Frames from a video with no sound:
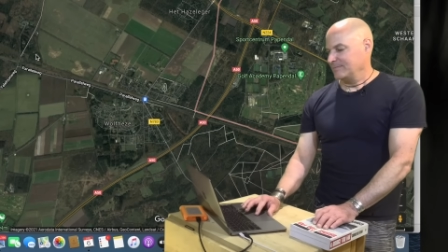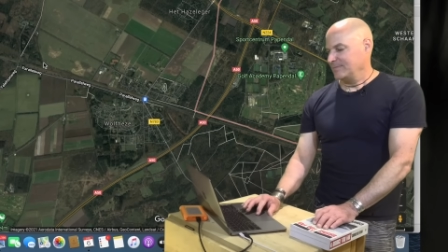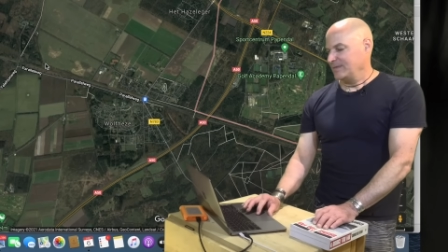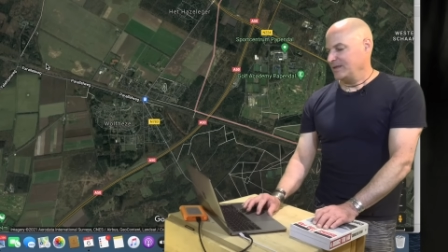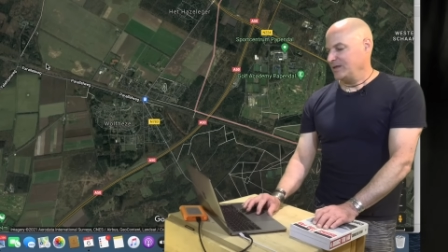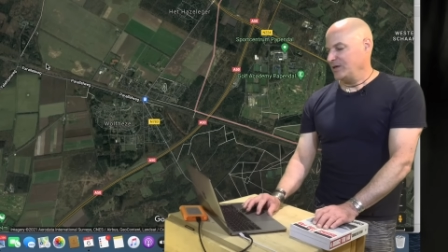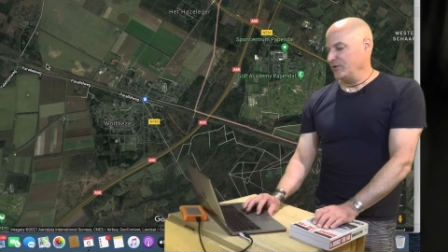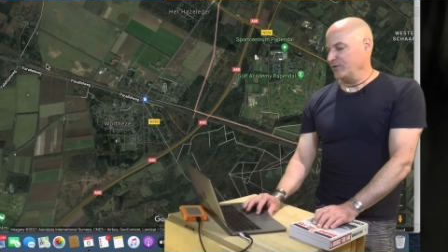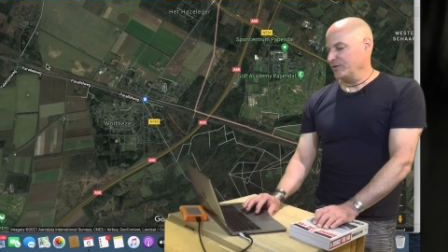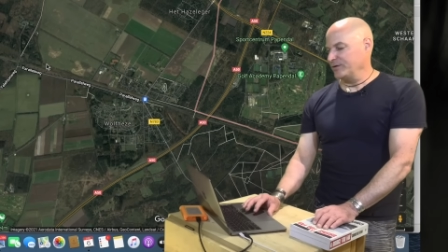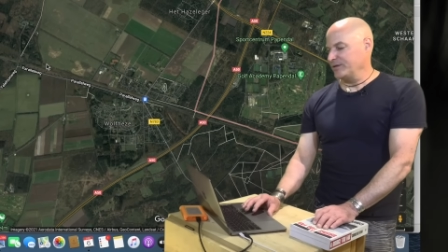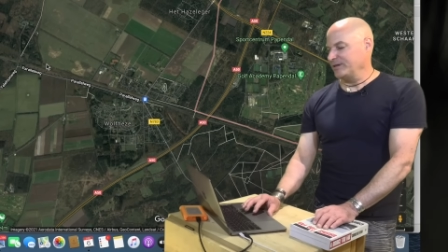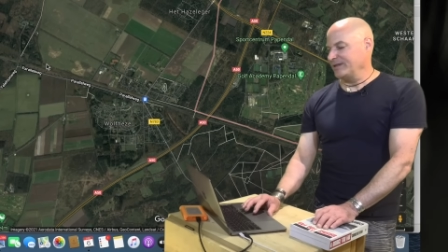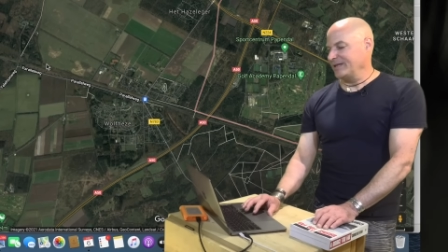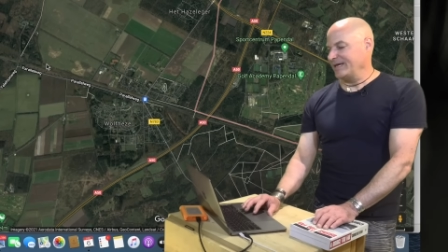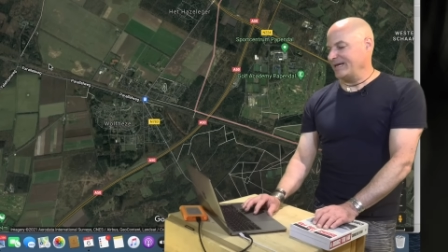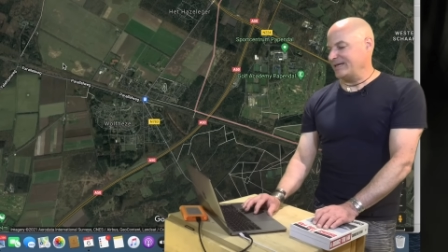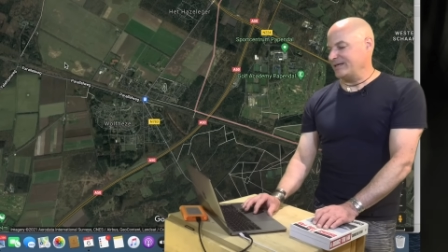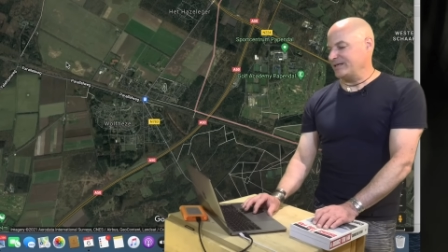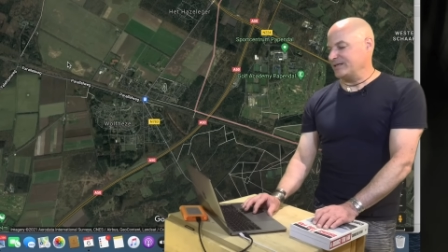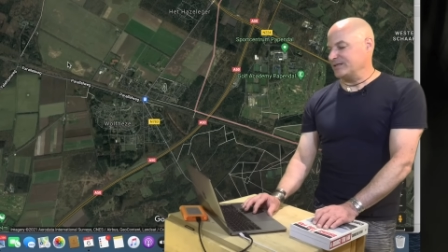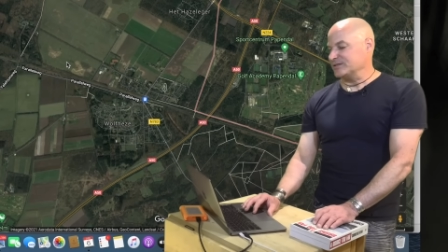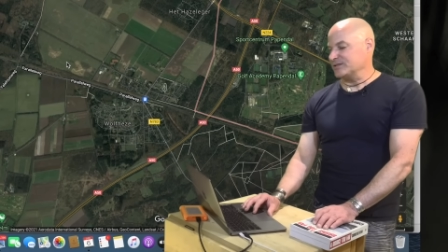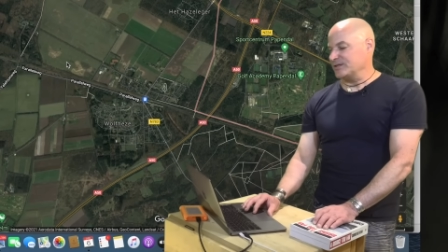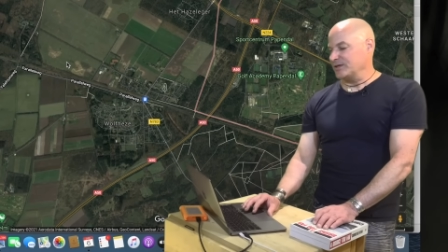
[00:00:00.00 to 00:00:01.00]
Here are the
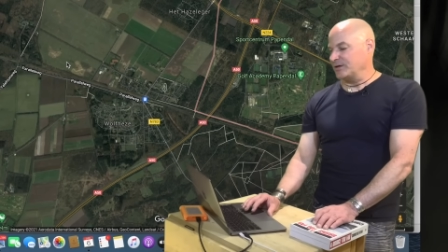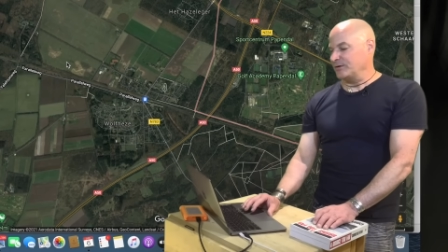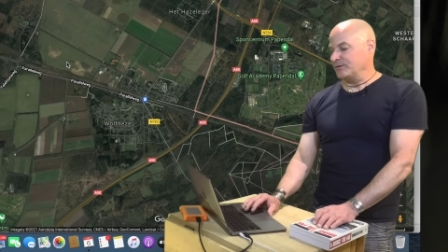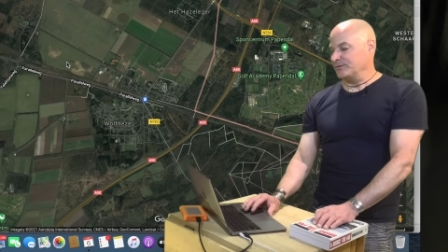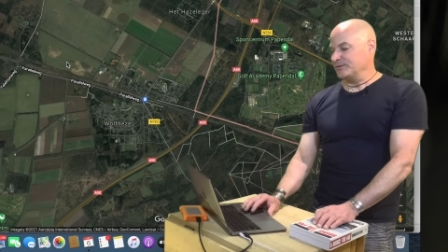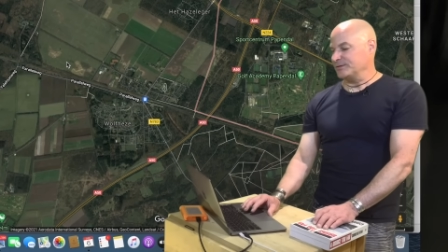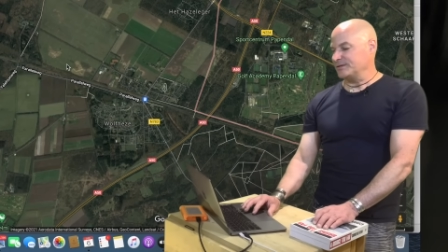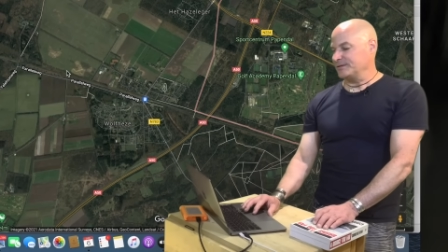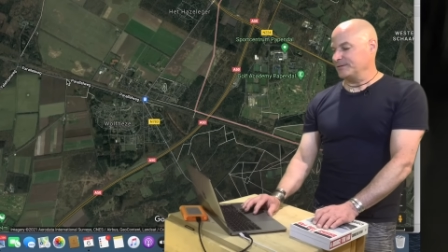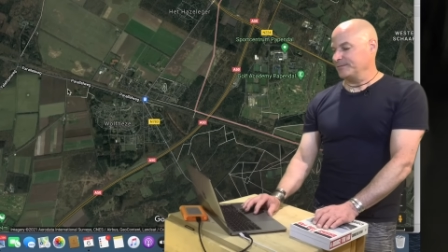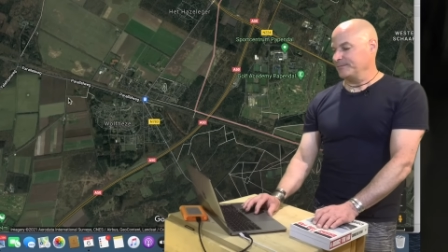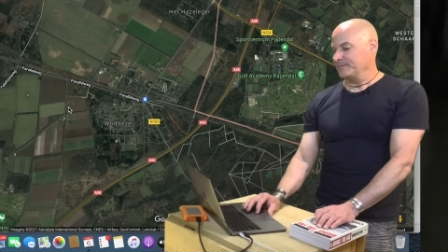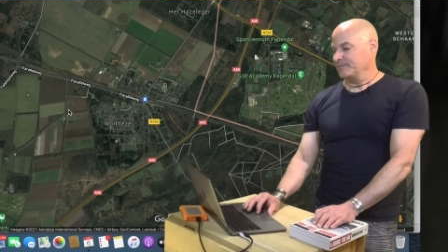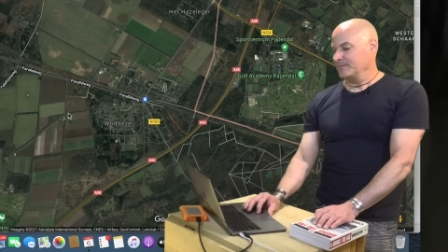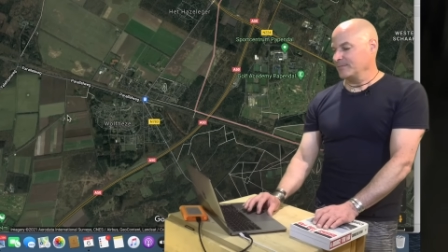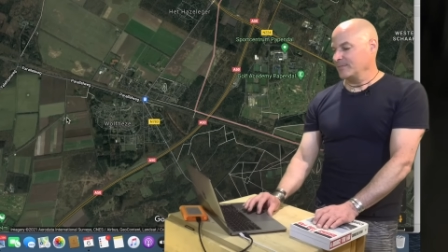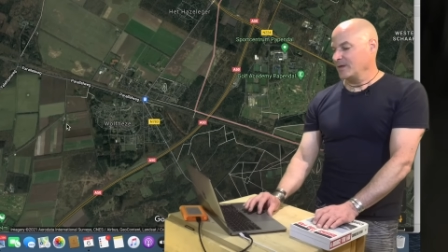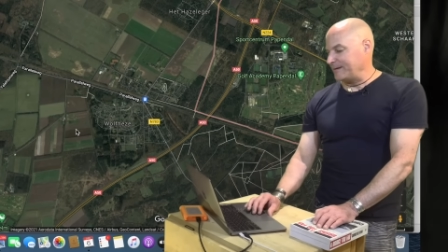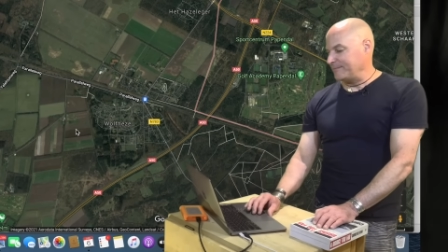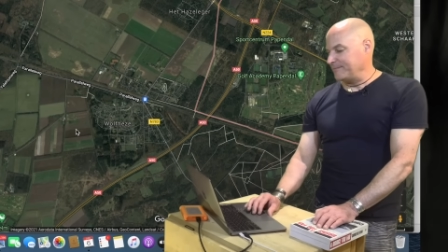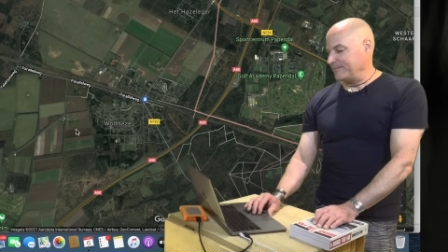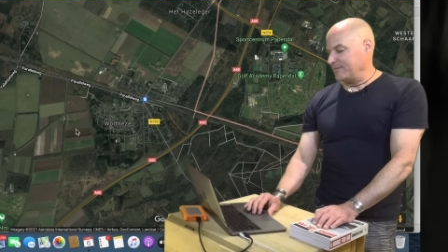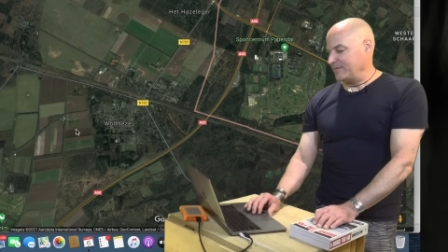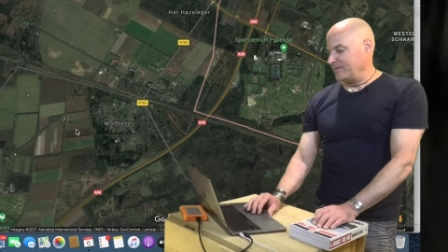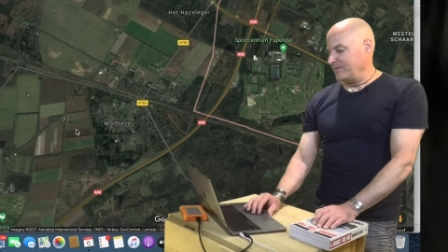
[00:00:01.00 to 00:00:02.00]
landing zones.
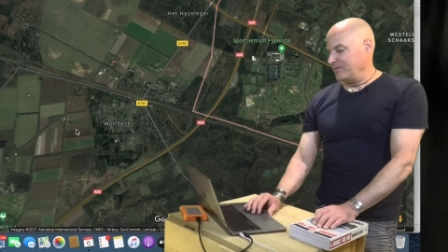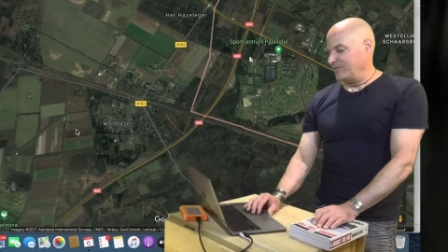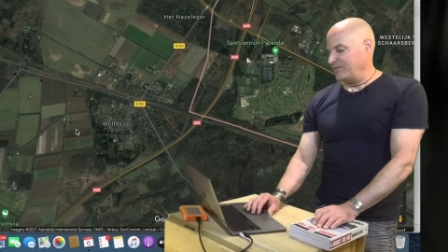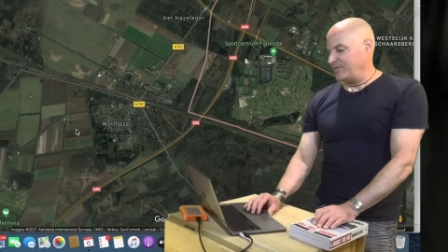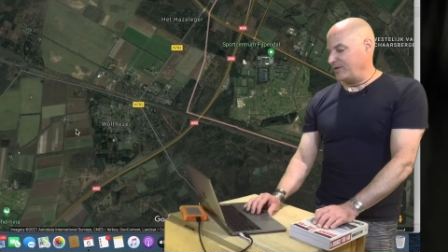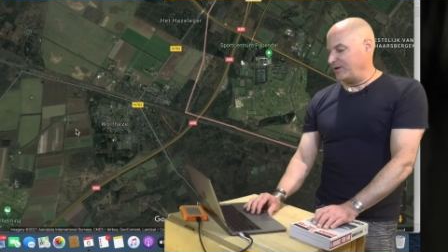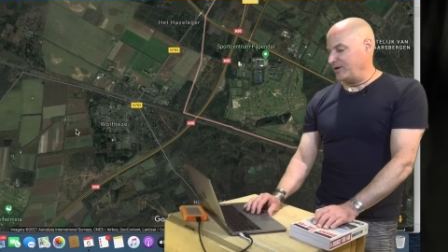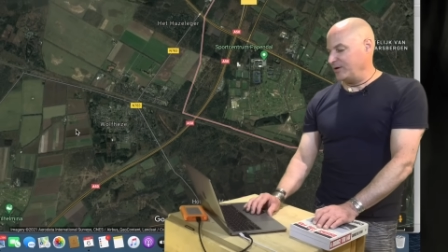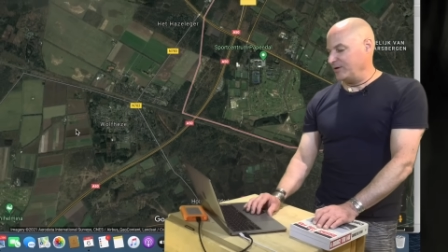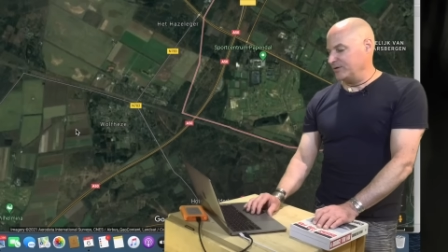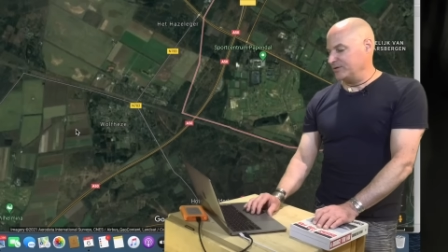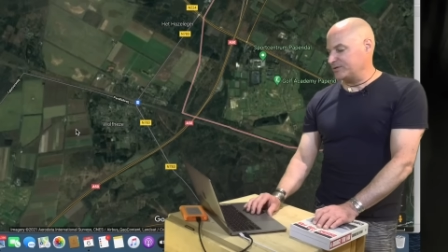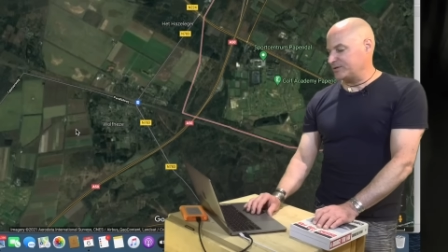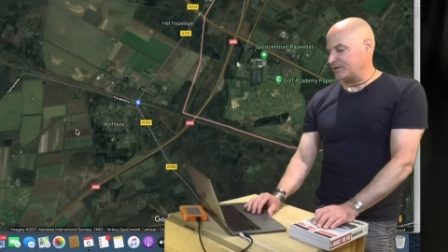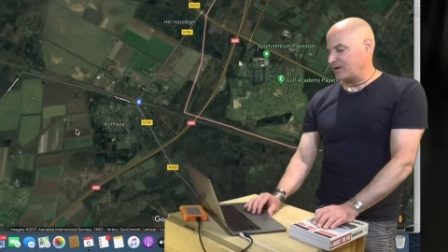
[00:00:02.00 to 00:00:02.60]
There's